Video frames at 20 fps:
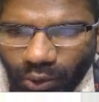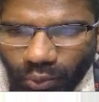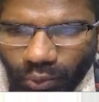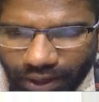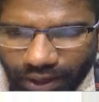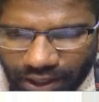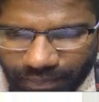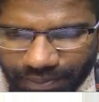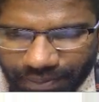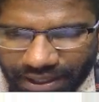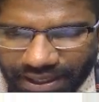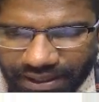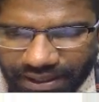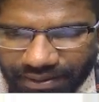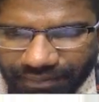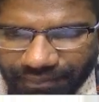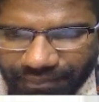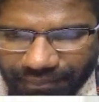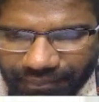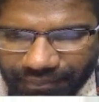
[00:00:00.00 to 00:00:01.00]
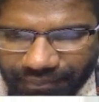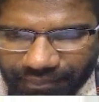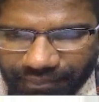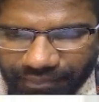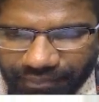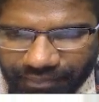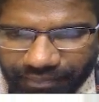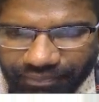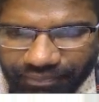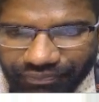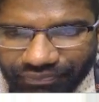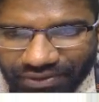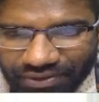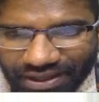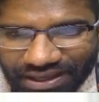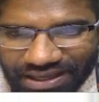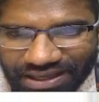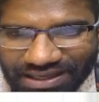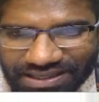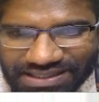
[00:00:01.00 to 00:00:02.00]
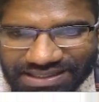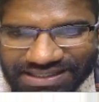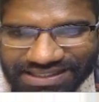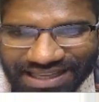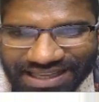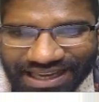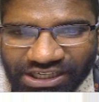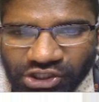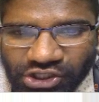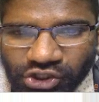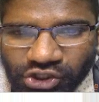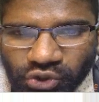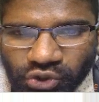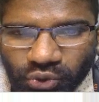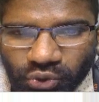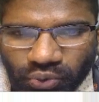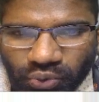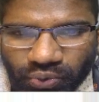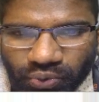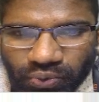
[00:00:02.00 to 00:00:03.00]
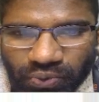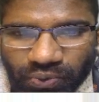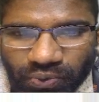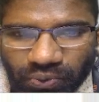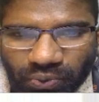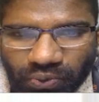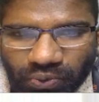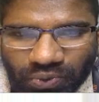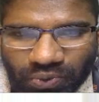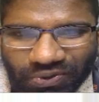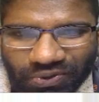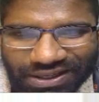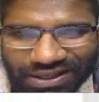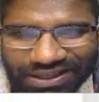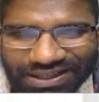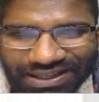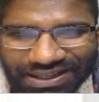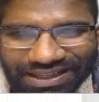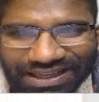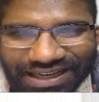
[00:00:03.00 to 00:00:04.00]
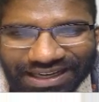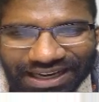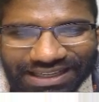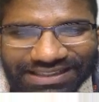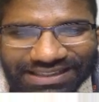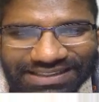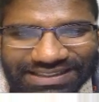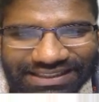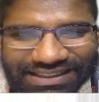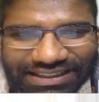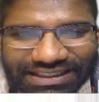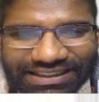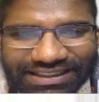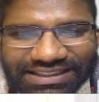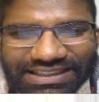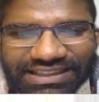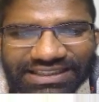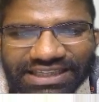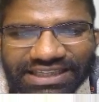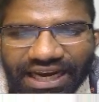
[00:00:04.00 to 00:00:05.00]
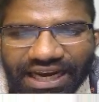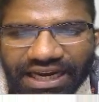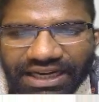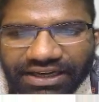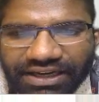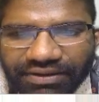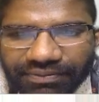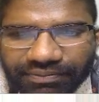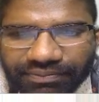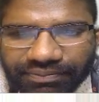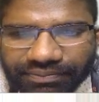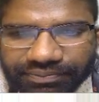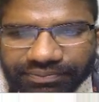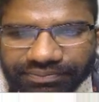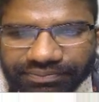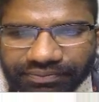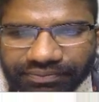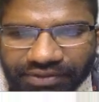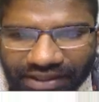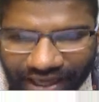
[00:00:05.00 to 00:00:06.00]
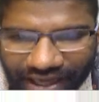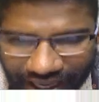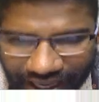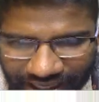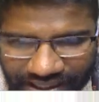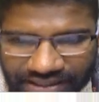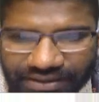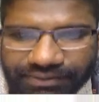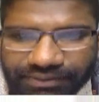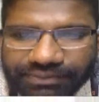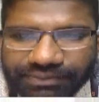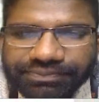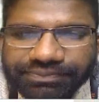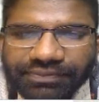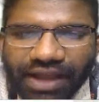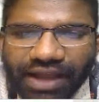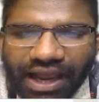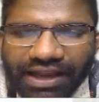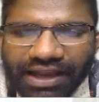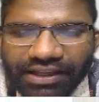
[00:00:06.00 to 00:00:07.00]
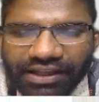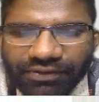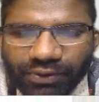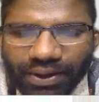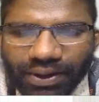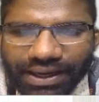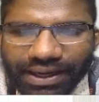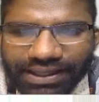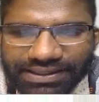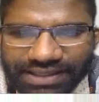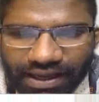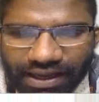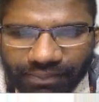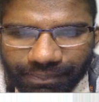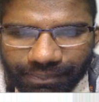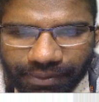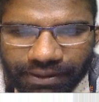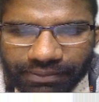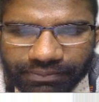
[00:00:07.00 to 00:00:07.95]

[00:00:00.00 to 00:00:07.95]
be sent to concerned state. Like, I'll give you an example.